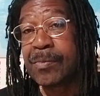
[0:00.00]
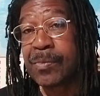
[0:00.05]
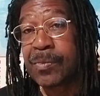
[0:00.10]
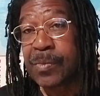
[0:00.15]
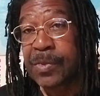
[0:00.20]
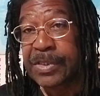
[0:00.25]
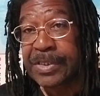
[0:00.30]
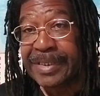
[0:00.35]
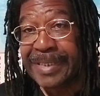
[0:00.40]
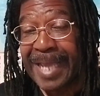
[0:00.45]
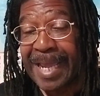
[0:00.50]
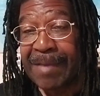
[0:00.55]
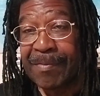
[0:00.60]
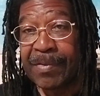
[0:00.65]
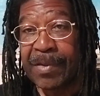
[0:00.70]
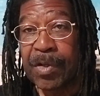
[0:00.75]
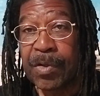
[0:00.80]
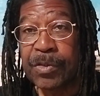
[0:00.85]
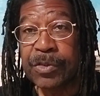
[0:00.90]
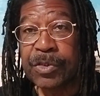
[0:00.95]
was
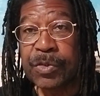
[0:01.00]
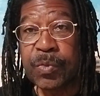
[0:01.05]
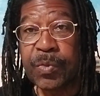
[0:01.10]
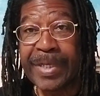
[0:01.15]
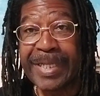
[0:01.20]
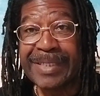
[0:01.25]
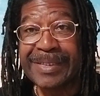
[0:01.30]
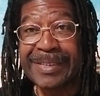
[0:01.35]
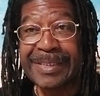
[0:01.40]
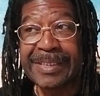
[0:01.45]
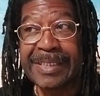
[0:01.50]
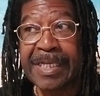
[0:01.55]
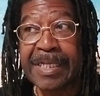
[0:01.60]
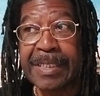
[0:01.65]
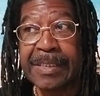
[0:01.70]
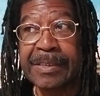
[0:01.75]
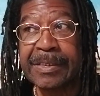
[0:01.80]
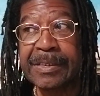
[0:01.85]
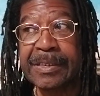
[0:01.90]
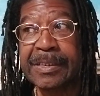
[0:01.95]
saving her twin
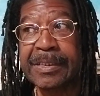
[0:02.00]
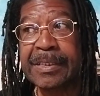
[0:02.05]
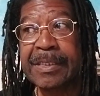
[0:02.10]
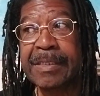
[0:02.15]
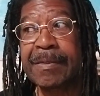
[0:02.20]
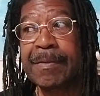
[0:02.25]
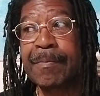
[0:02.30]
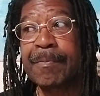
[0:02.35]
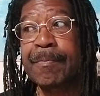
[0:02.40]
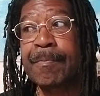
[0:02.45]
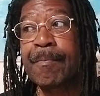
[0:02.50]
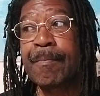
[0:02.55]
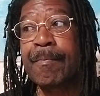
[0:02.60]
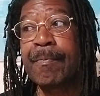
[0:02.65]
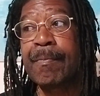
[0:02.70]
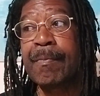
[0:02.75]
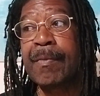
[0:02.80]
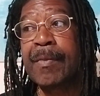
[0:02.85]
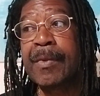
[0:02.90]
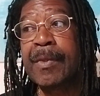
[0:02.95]
sons,
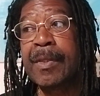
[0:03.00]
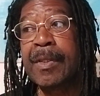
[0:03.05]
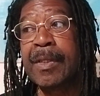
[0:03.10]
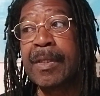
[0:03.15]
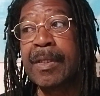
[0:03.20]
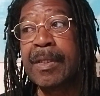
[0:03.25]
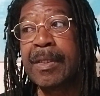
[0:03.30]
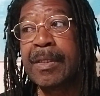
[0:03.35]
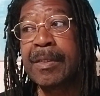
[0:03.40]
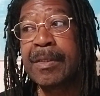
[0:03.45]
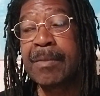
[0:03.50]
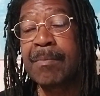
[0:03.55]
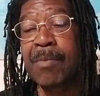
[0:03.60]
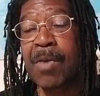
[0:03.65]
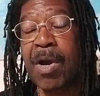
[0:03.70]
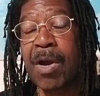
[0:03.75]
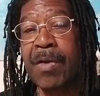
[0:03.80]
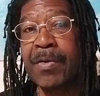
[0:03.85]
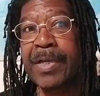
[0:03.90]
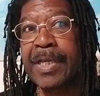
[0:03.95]

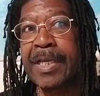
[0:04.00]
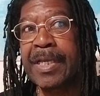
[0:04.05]
Amari